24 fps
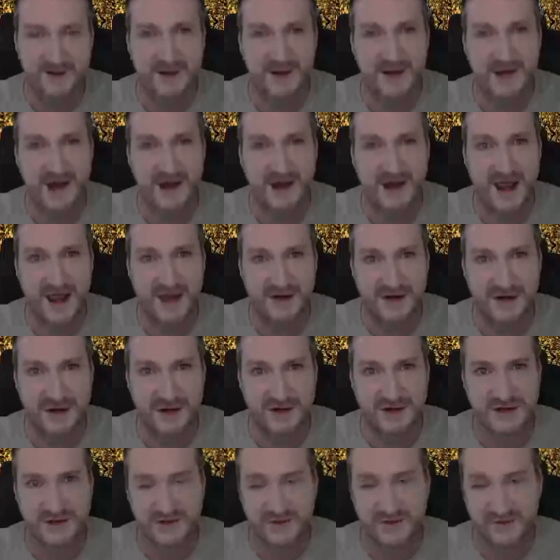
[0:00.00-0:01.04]
that will allow
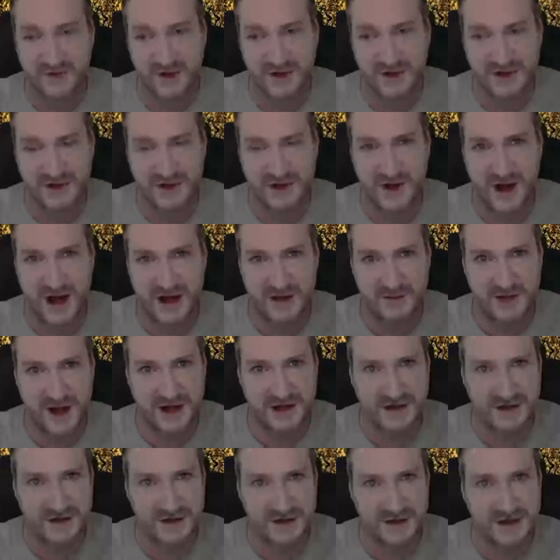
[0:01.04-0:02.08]
you to convert your
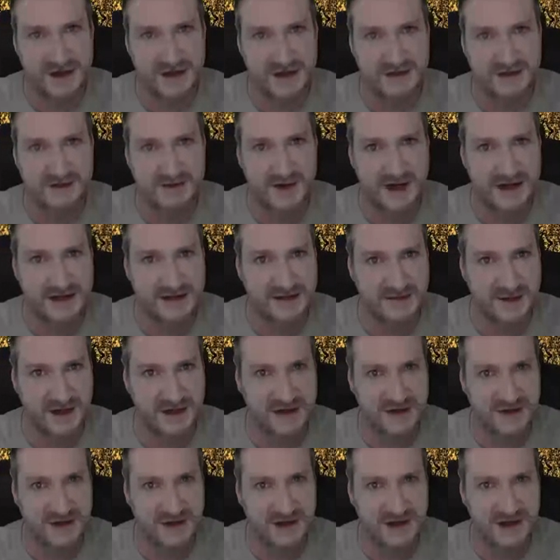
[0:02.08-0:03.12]
animated trees in
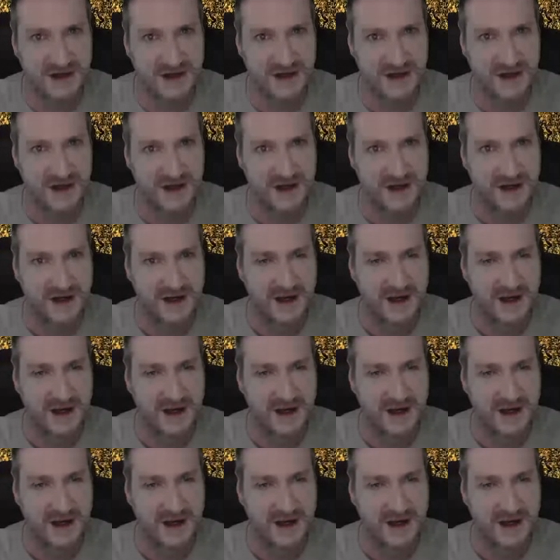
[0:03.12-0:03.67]
SpeedTree